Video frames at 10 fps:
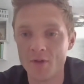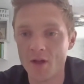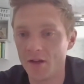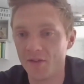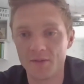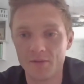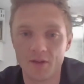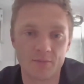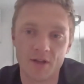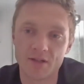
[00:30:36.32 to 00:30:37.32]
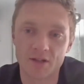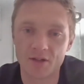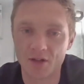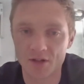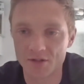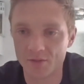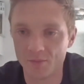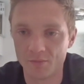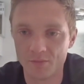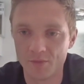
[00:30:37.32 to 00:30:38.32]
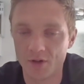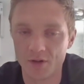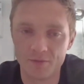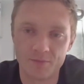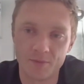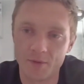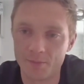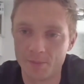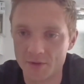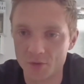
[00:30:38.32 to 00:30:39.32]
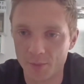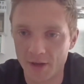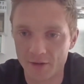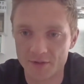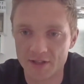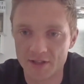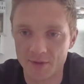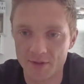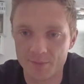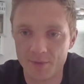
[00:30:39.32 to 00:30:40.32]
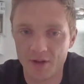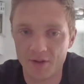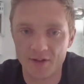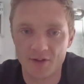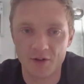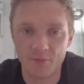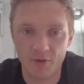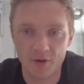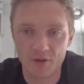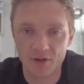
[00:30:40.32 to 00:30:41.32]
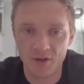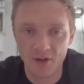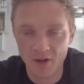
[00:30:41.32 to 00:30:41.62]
Nothing major. Concussion and kind of a sore back for 6 months, but nothing kind of broken.